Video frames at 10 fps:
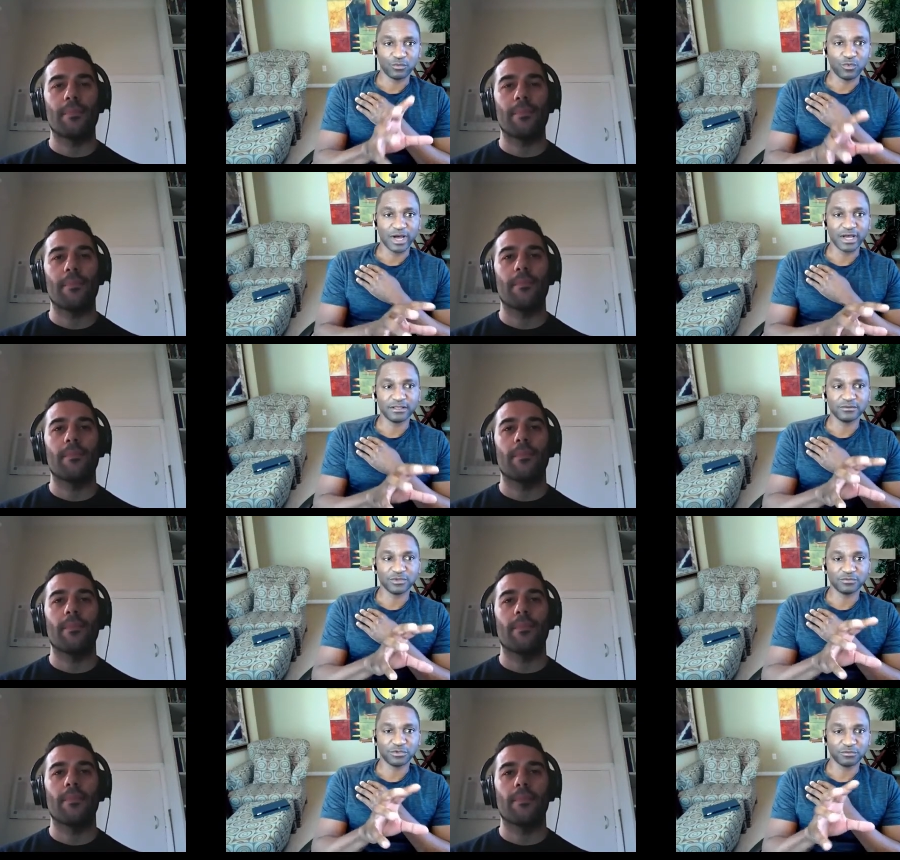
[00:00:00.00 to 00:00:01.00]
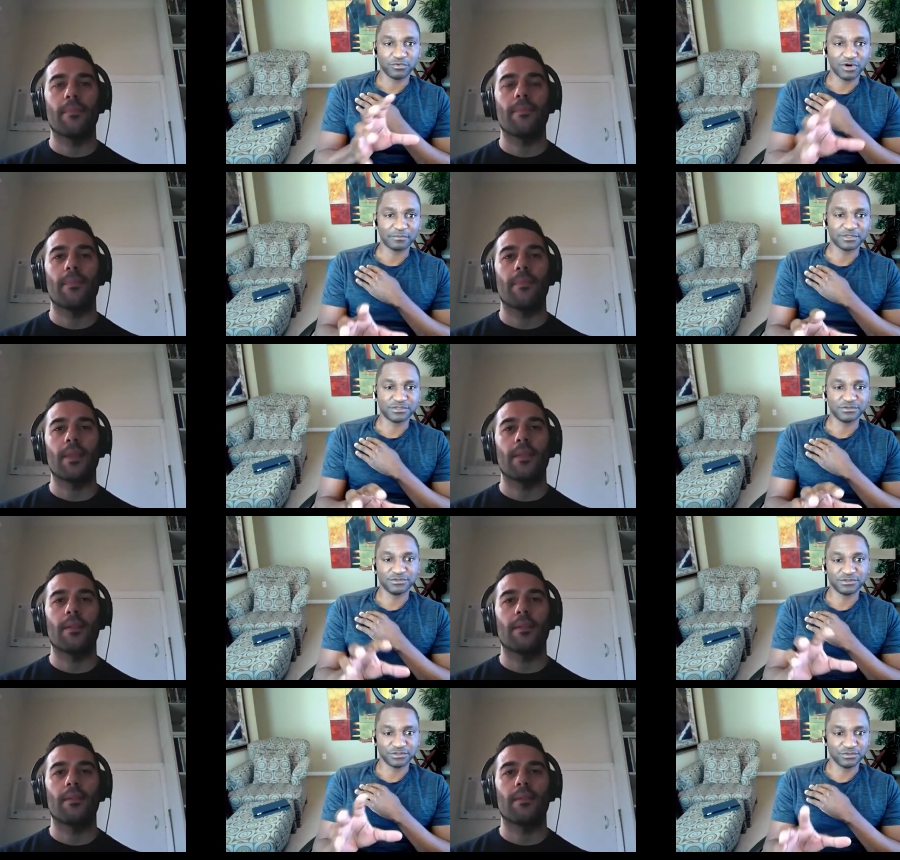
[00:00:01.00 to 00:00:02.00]
Speaker 1: why, what prompted you
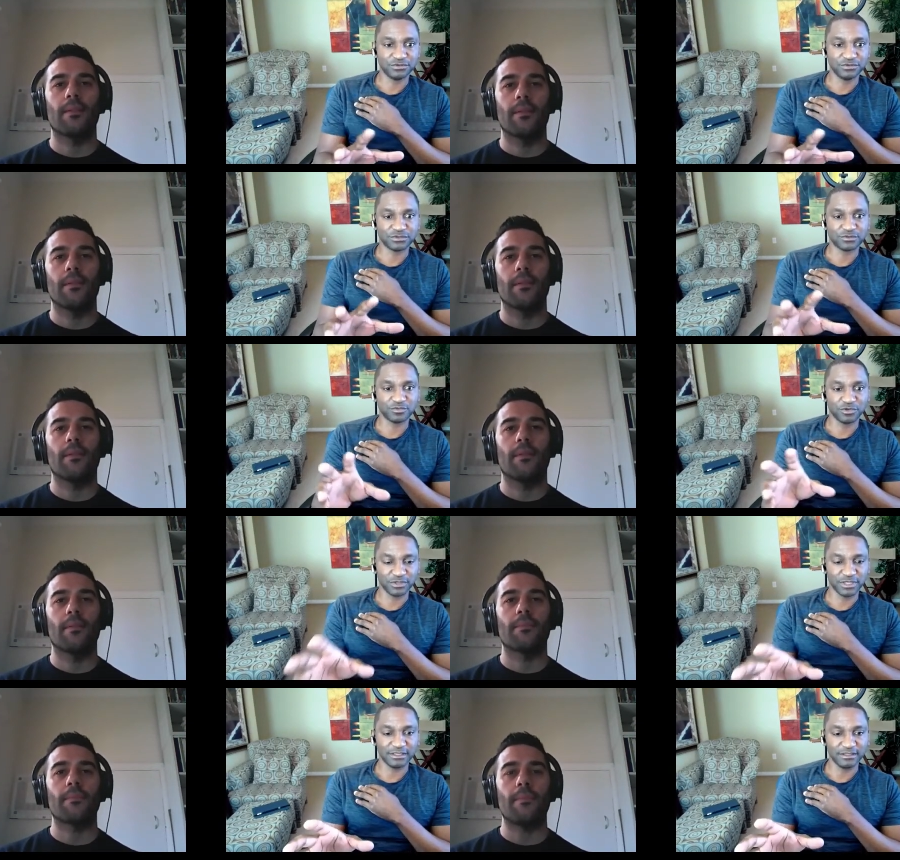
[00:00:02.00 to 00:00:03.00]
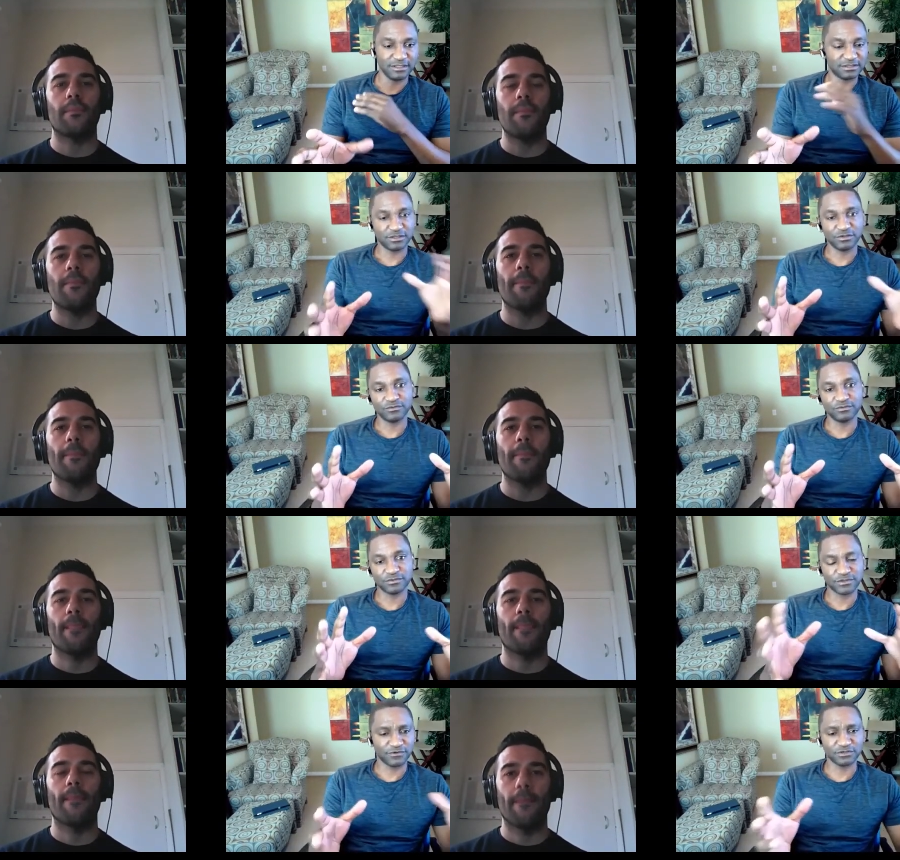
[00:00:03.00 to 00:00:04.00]
to choose Pro90D. So
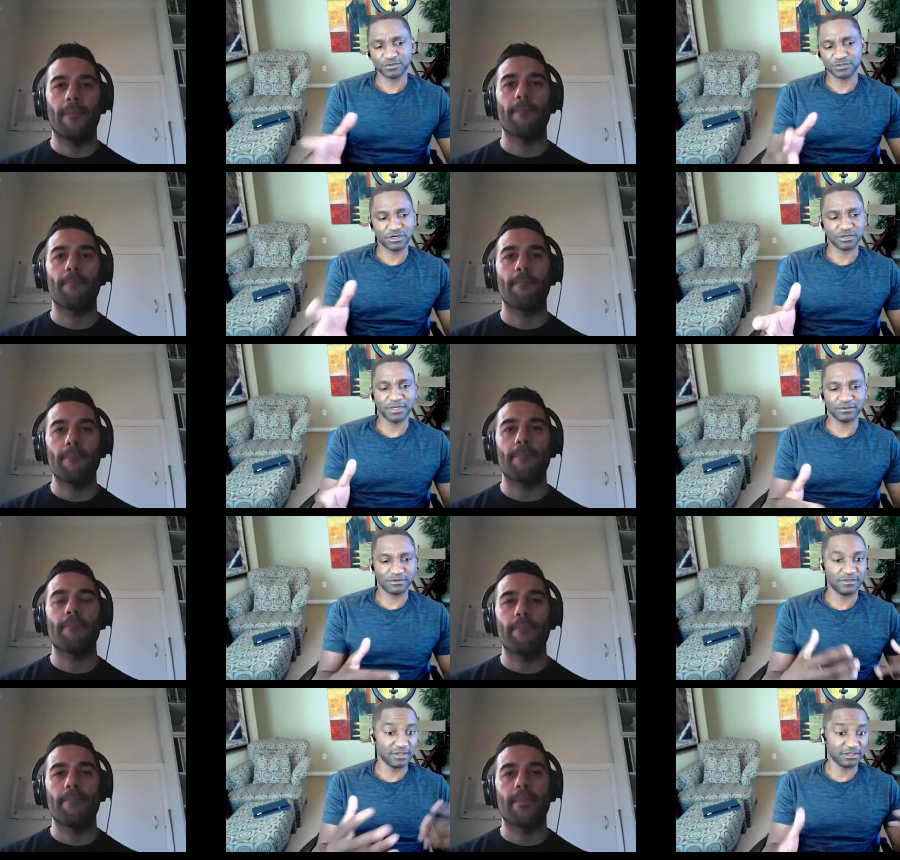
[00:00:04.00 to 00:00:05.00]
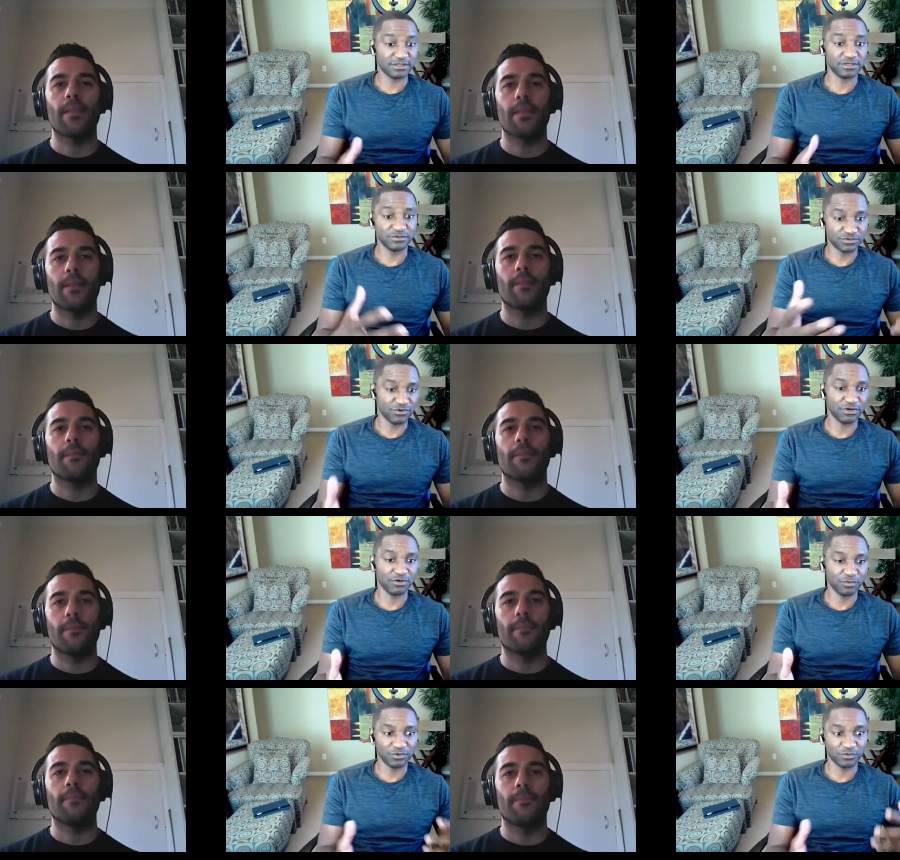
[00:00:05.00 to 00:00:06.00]
first we'll talk about the things that you
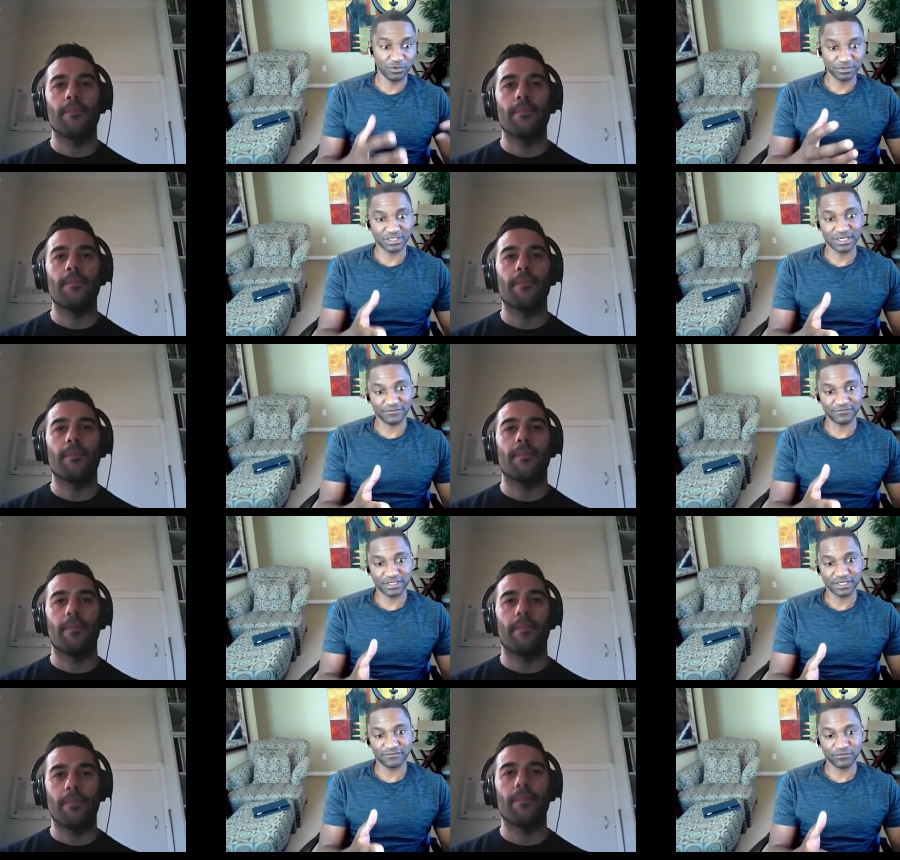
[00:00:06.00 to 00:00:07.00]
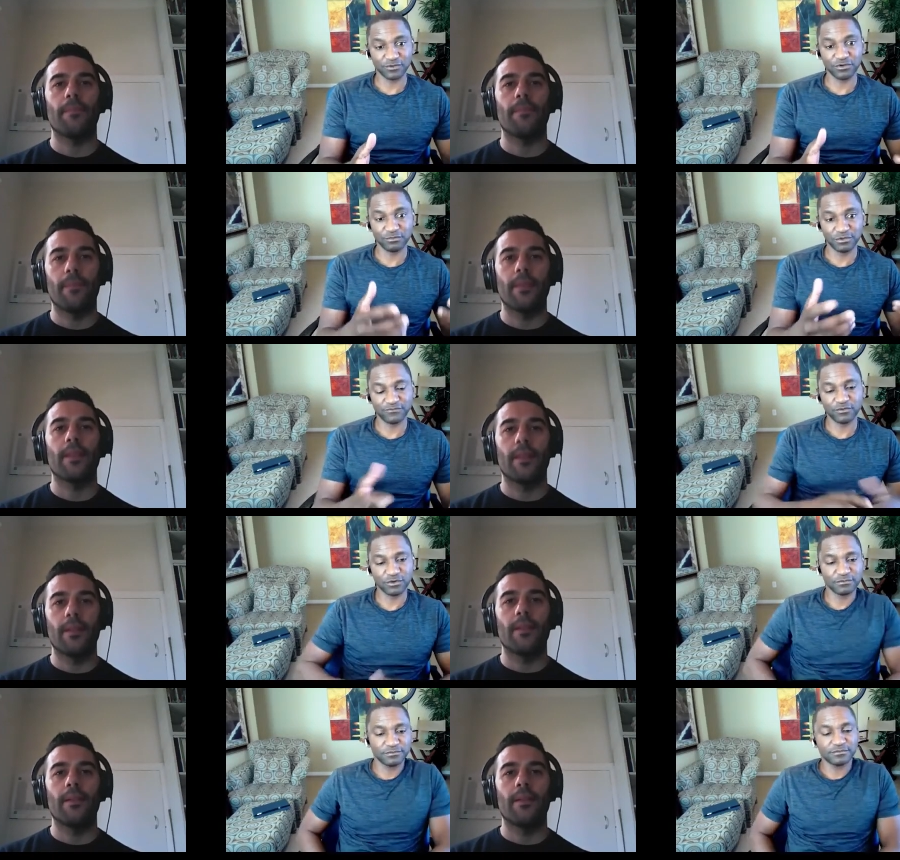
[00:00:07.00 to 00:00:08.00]
struggle with. What was life like for you before?
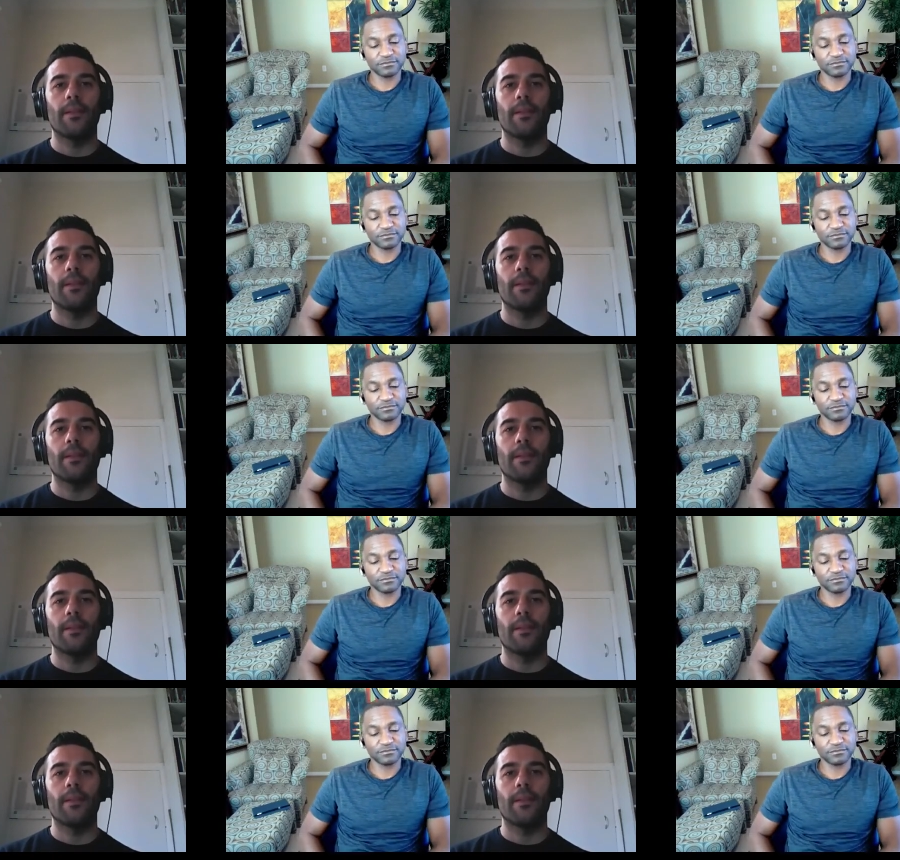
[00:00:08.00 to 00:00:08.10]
